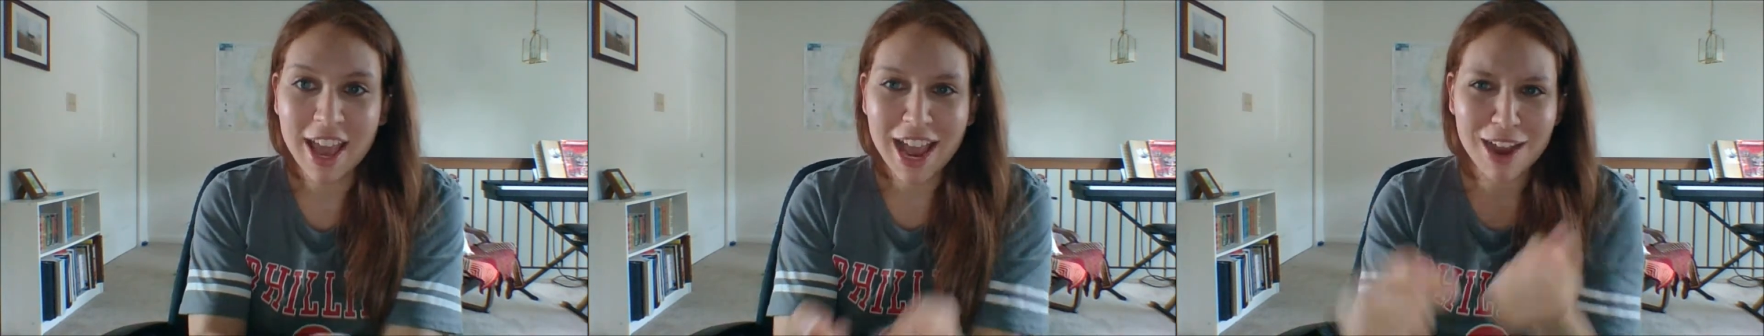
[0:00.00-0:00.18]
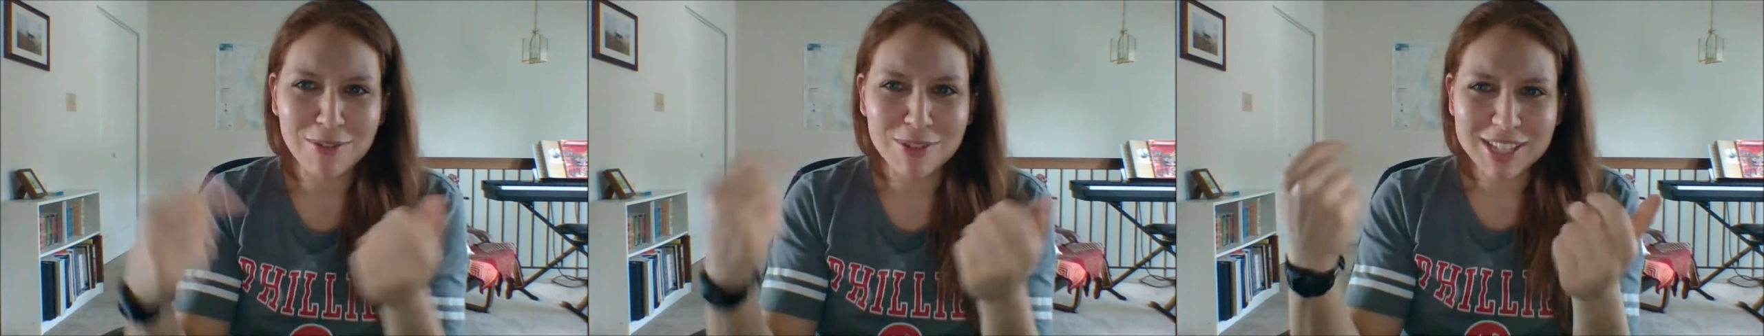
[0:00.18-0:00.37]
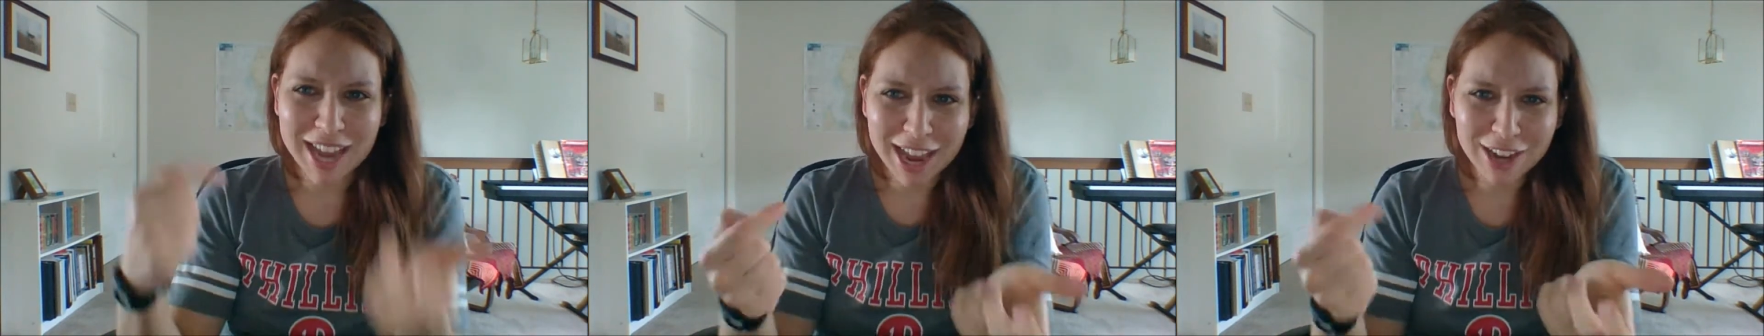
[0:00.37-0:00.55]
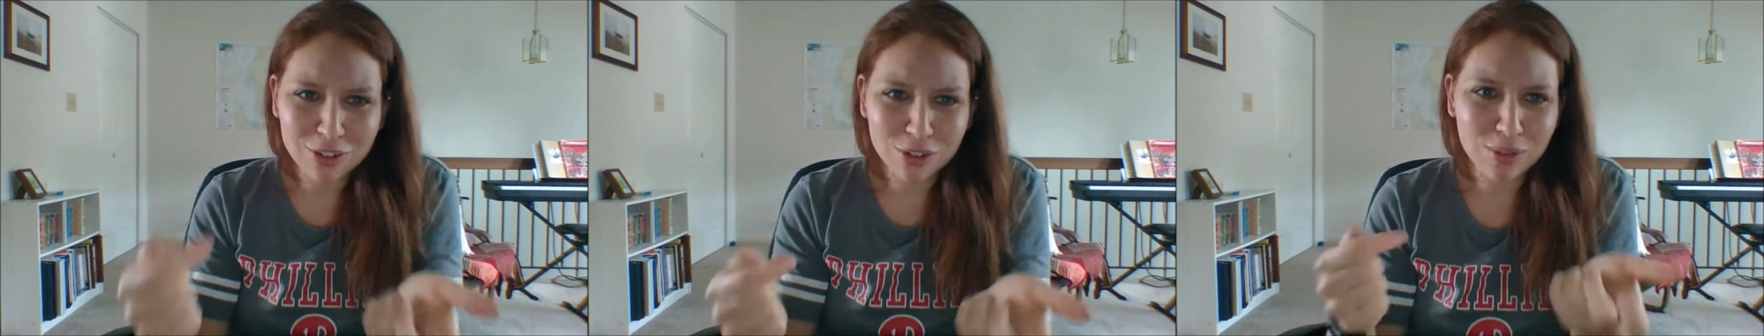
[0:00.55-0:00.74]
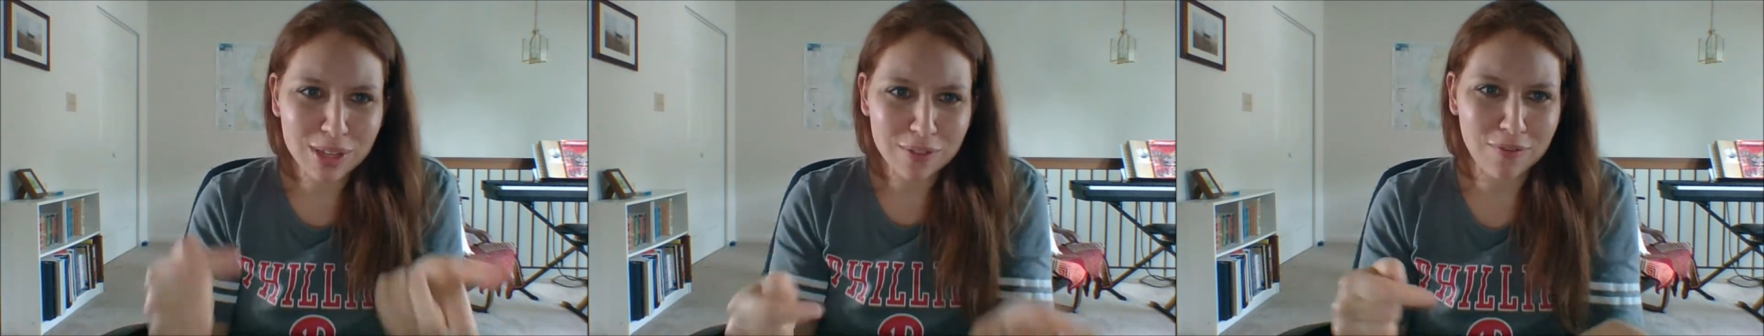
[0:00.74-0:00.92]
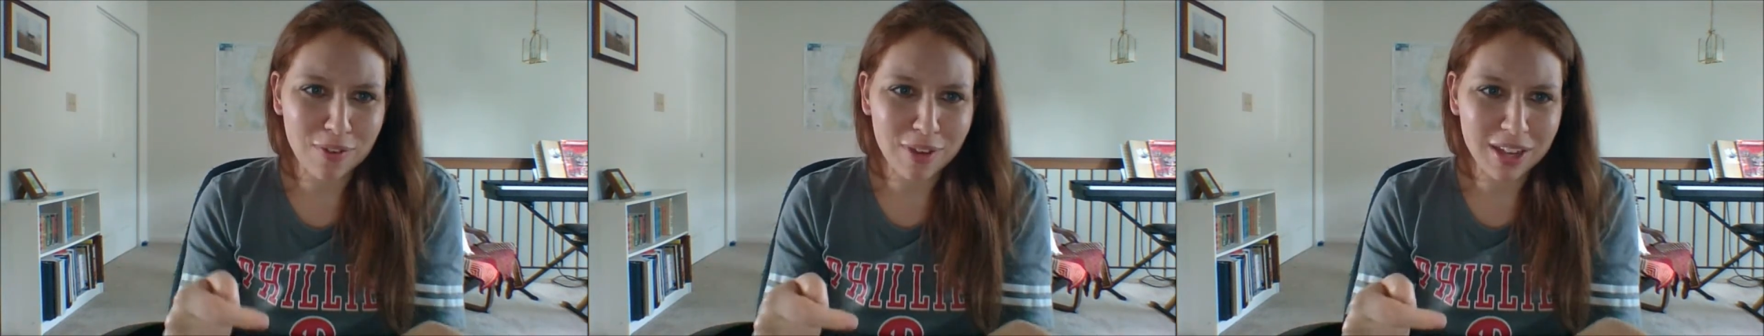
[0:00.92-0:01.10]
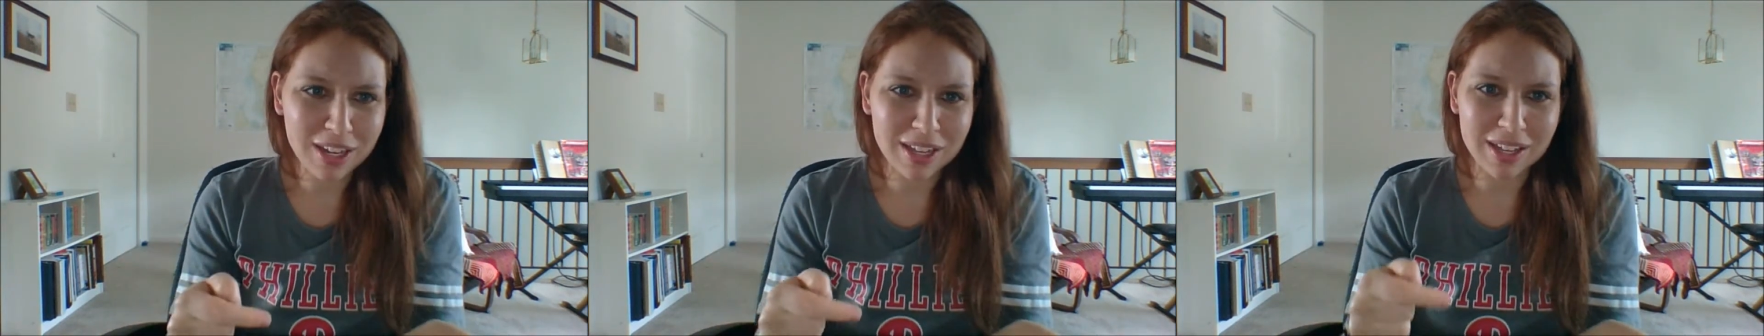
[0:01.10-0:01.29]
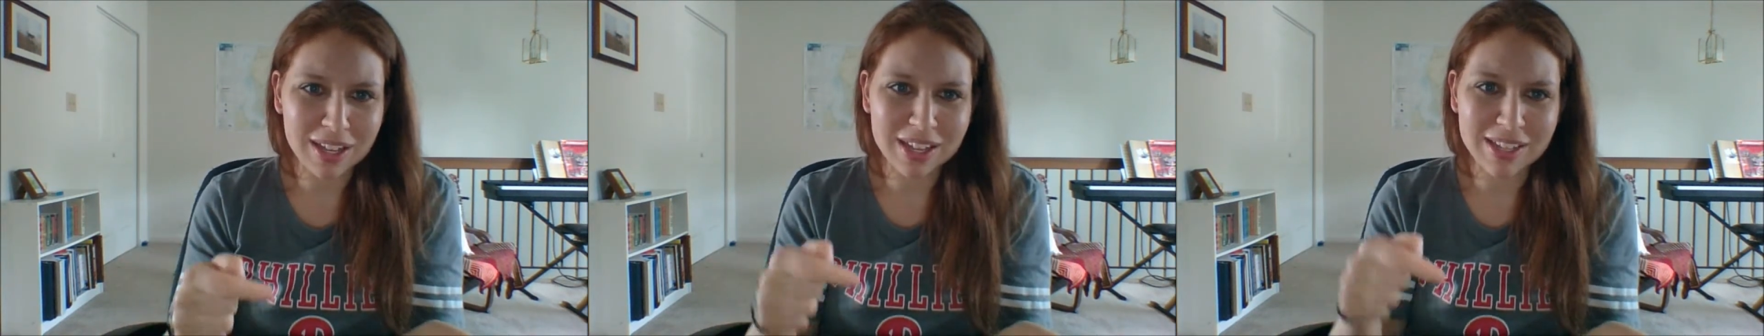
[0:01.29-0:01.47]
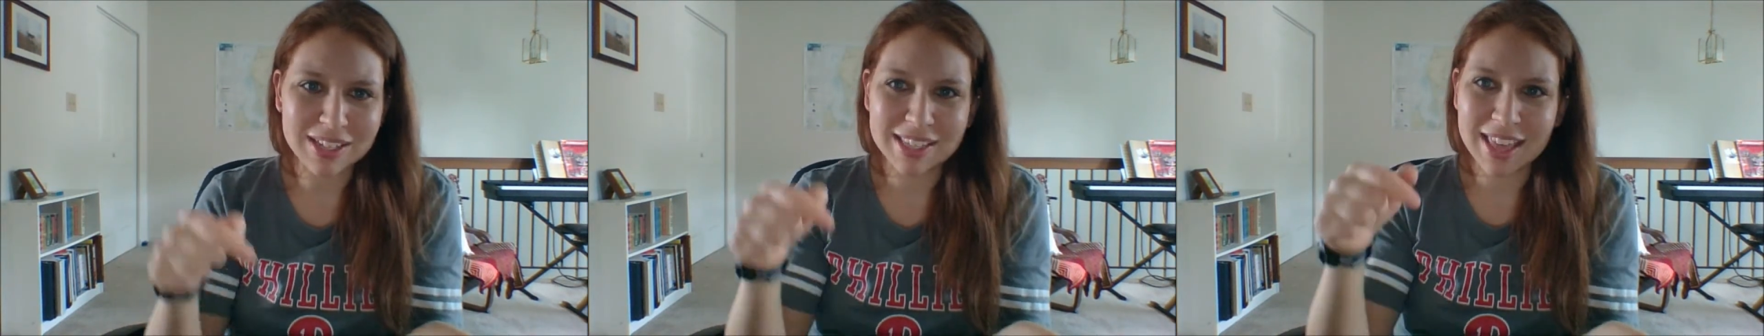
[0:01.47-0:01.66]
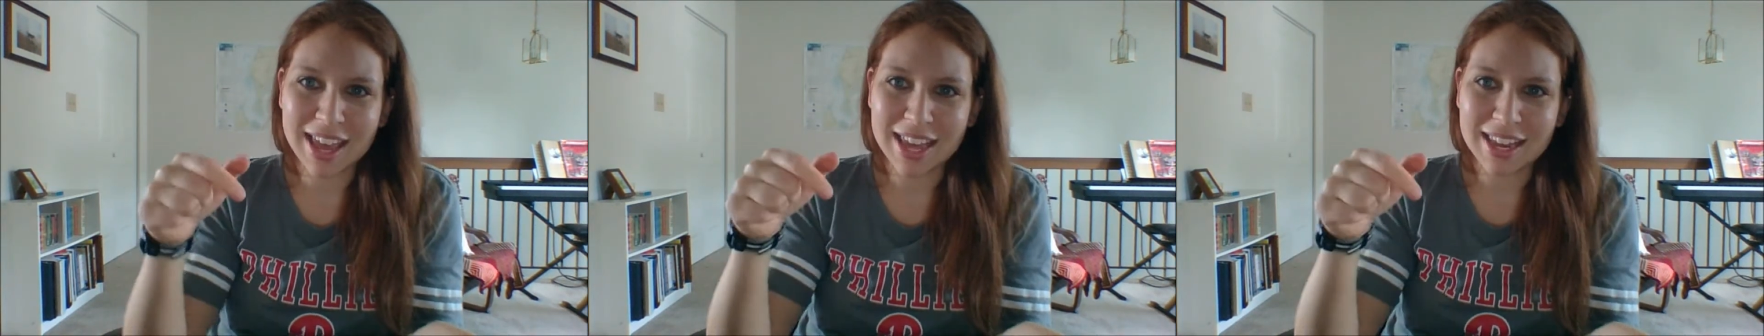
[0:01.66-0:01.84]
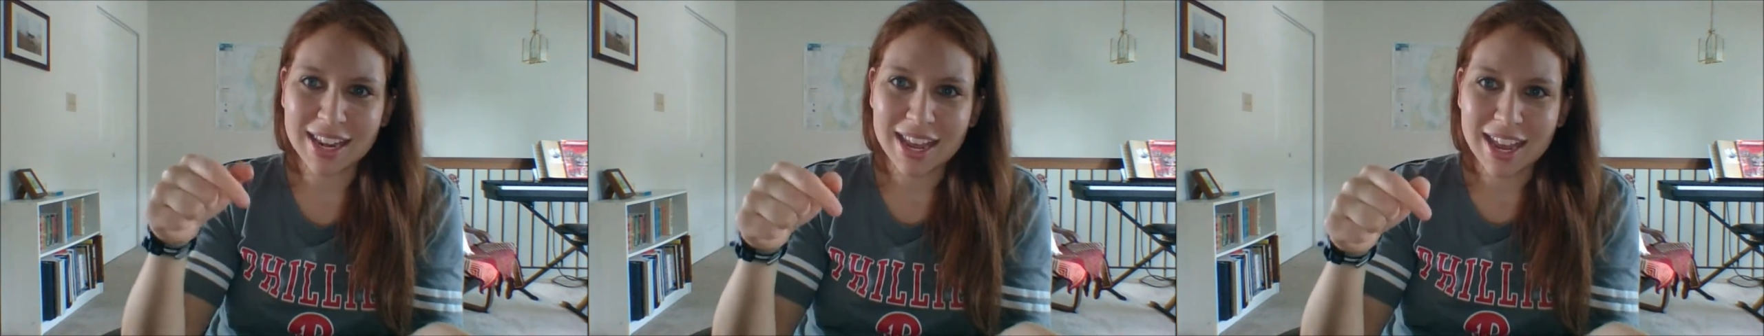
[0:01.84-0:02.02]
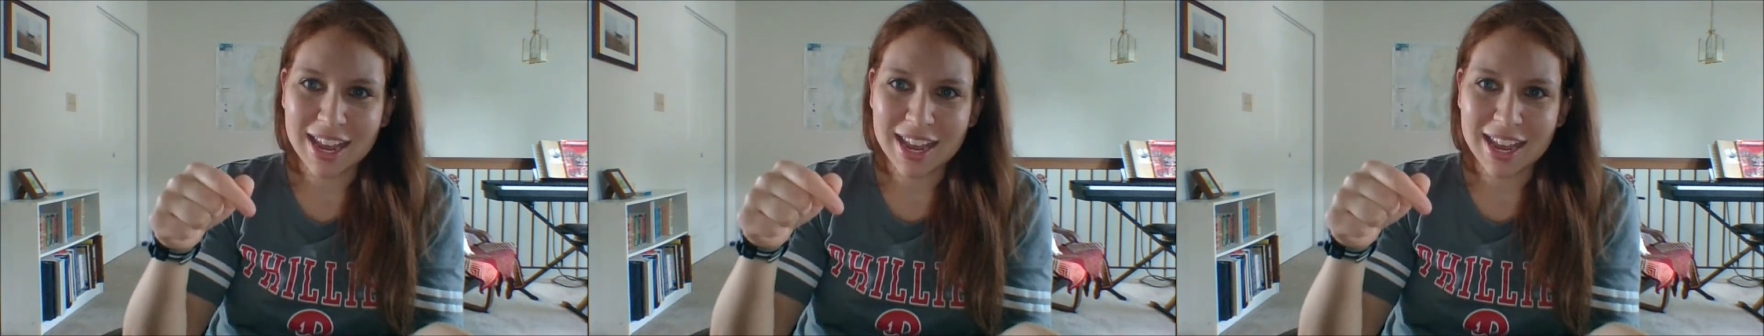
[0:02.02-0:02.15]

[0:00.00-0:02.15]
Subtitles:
And what's actually funny is that